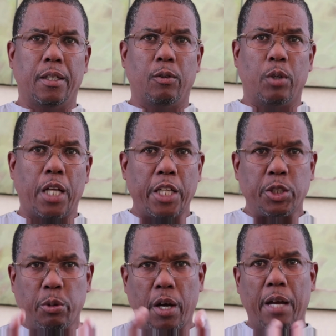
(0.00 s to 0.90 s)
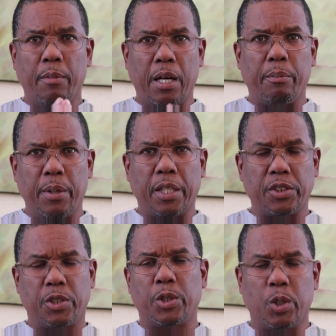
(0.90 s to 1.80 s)
Well, I try my
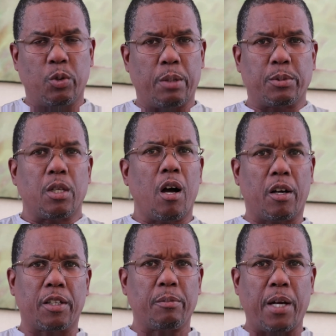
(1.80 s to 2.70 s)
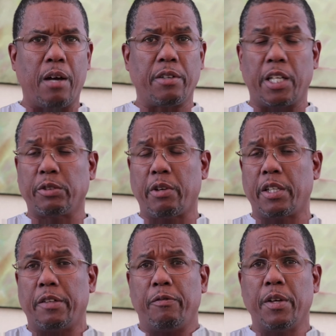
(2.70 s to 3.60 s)
best to know what I'm talking about, and I try to
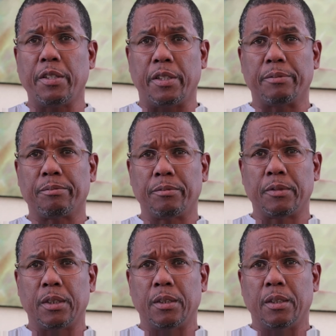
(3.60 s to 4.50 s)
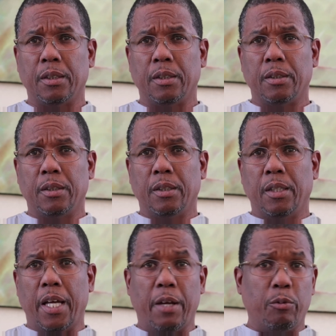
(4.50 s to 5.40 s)
defend it.
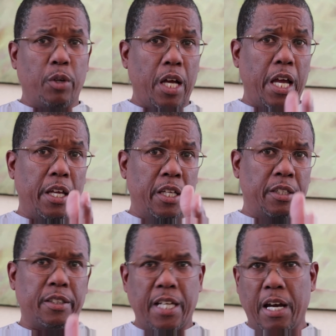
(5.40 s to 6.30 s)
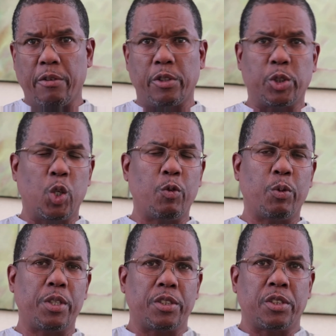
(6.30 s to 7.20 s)
And when I encounter Jehovah
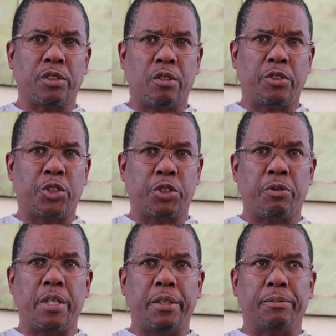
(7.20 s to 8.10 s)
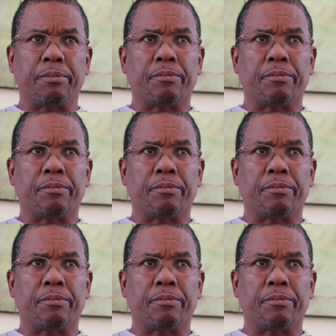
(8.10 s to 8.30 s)
Witnesses on the street,